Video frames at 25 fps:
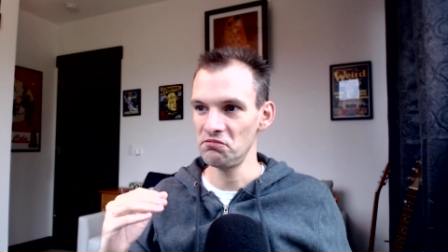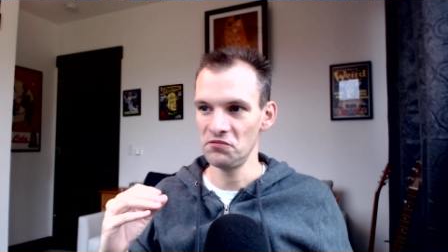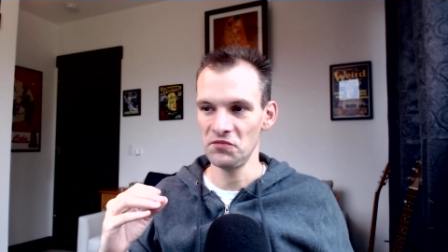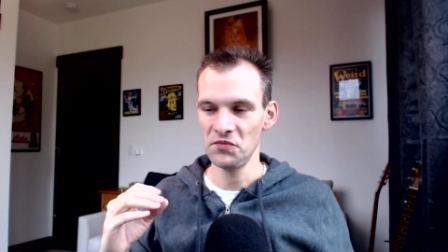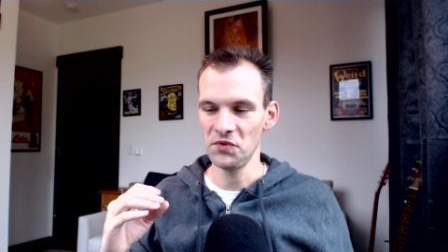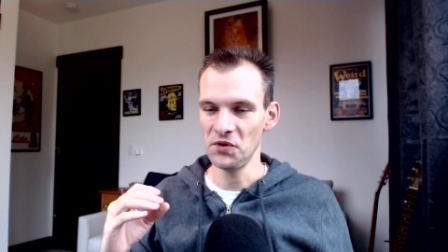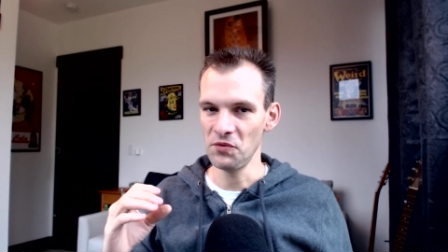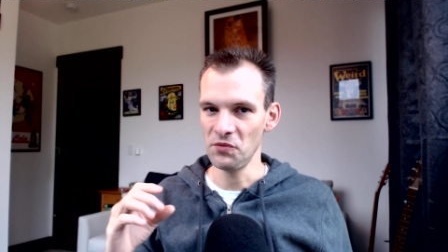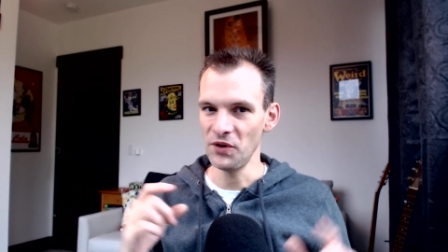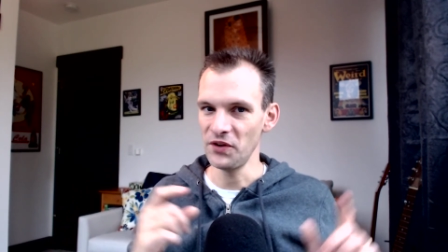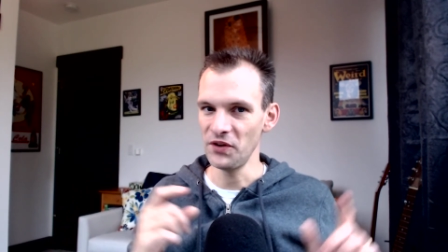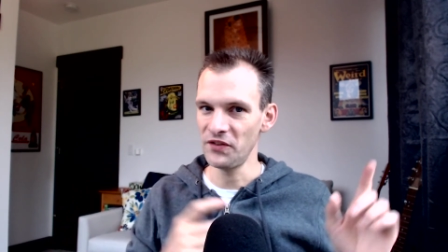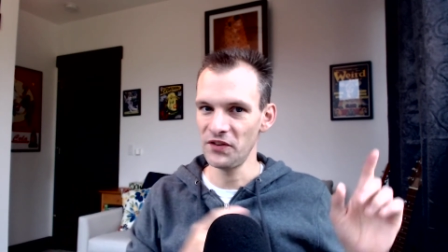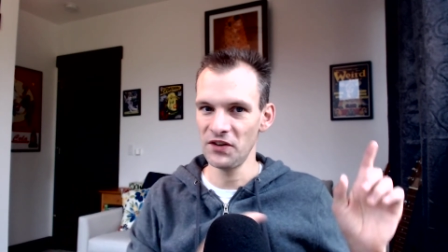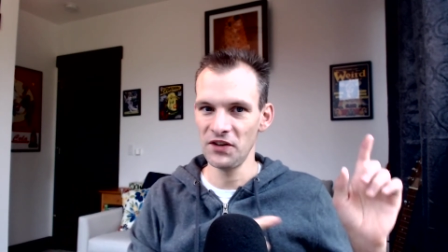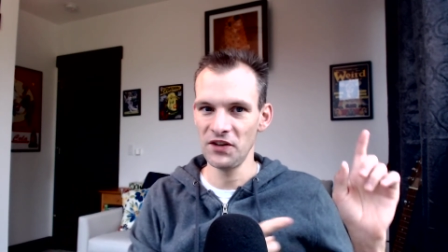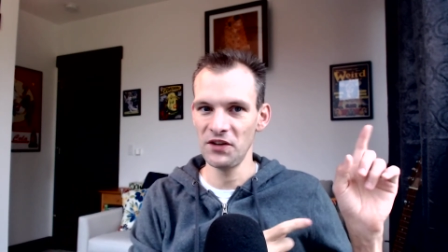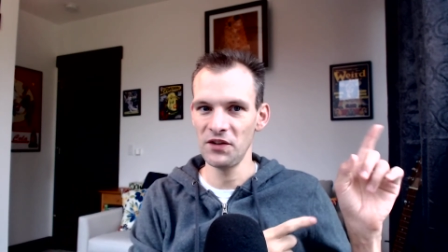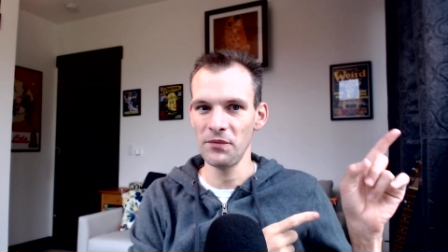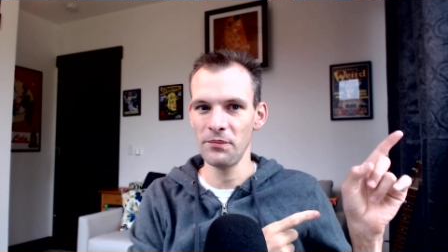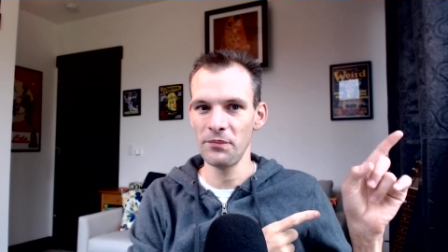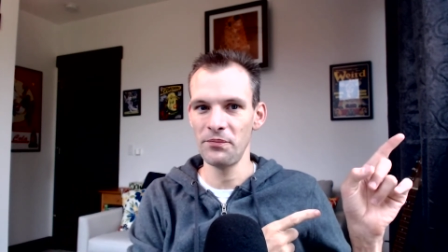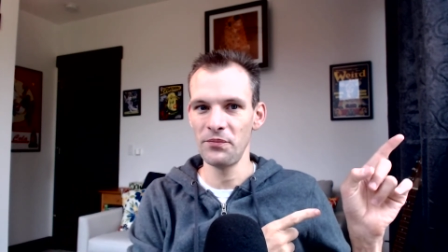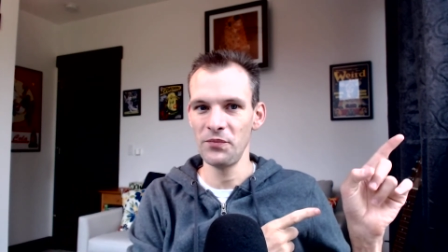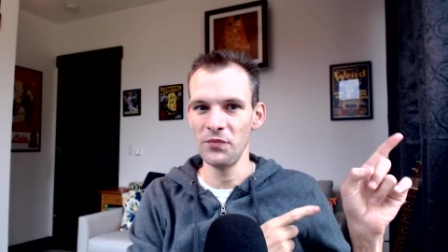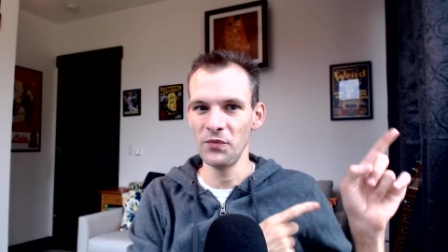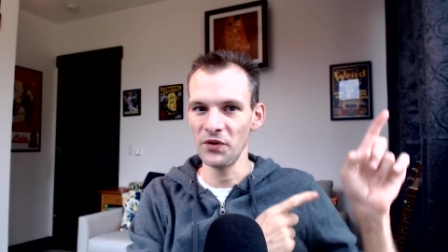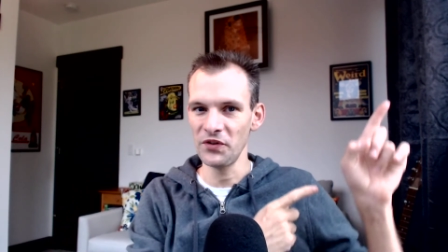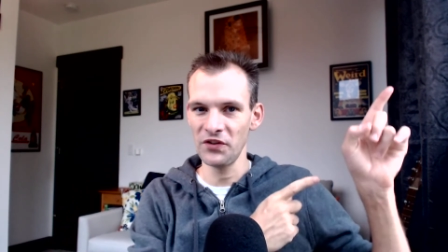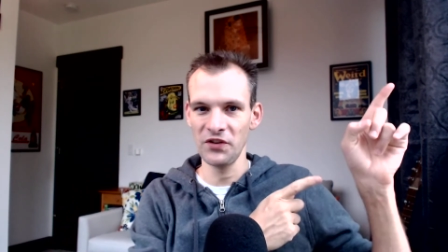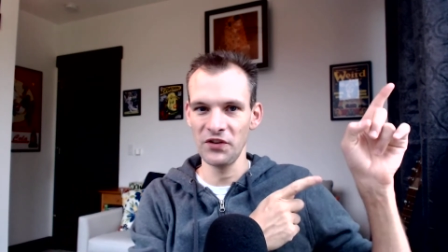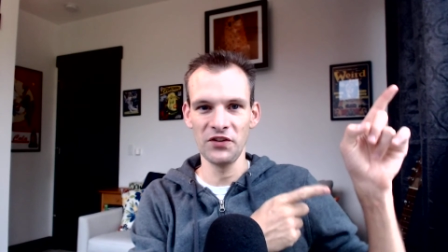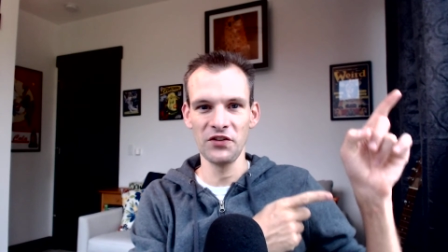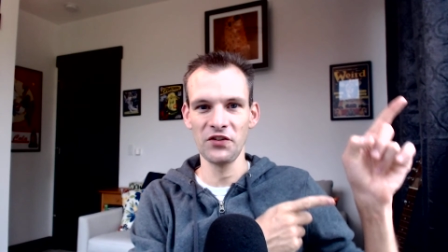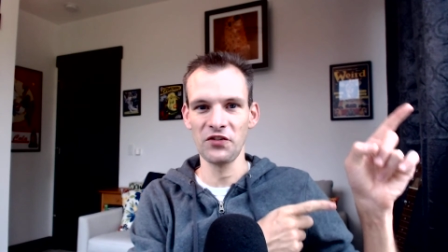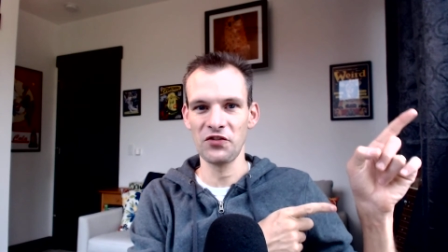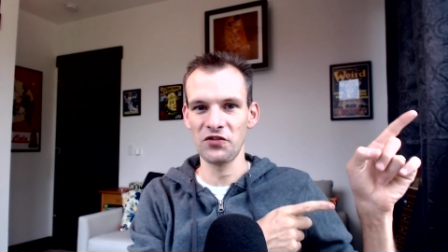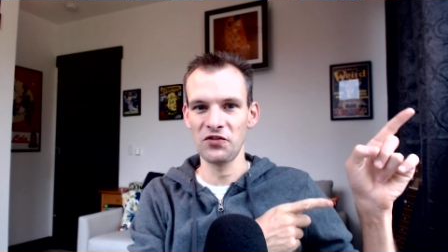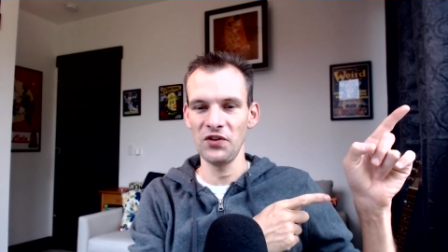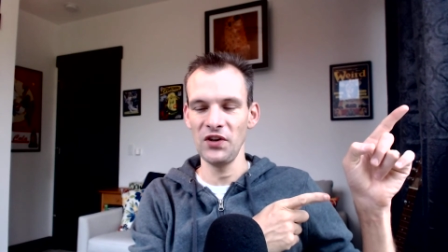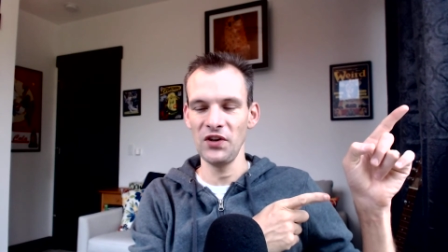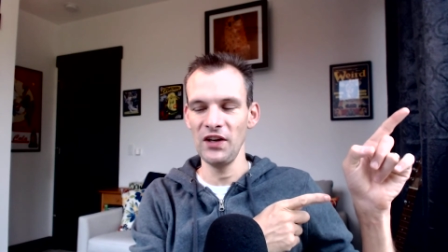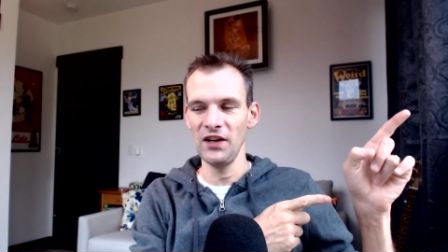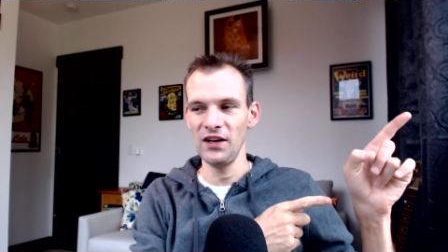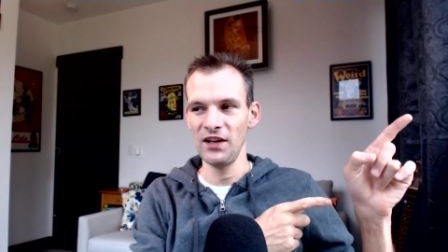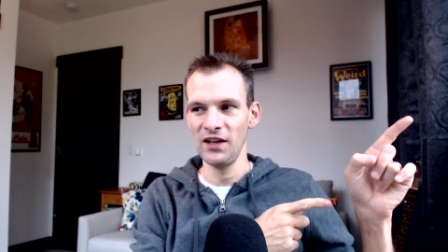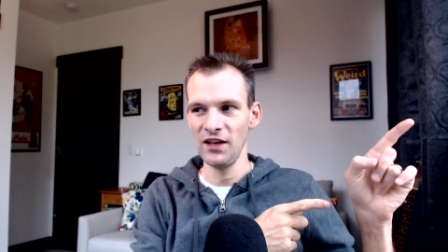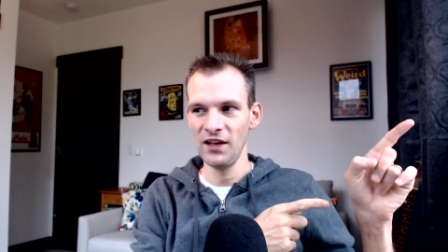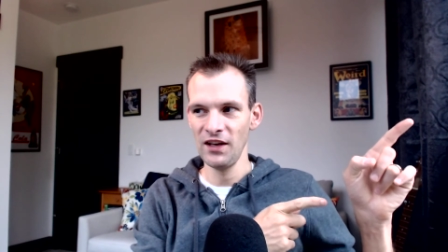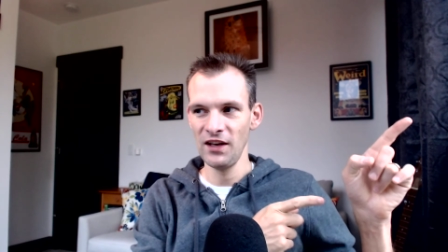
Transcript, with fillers: it wasn't in the wasn't in the street,